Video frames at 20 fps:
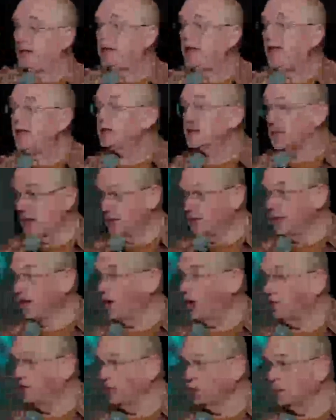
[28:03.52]
It's coming
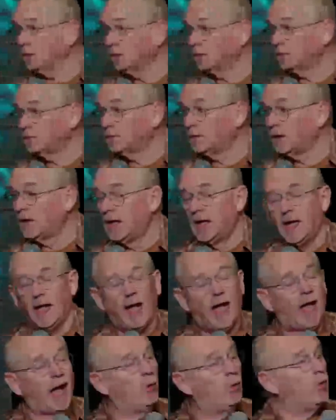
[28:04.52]
over.
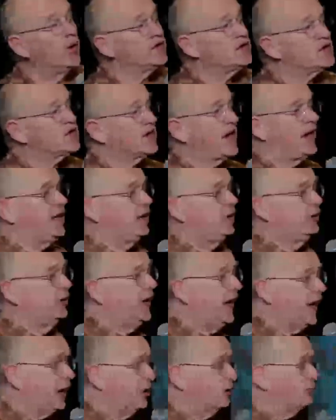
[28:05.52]
I want to say to you, and
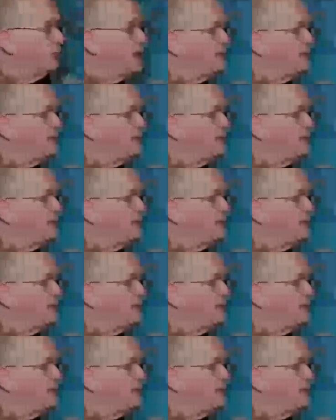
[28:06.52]
hear me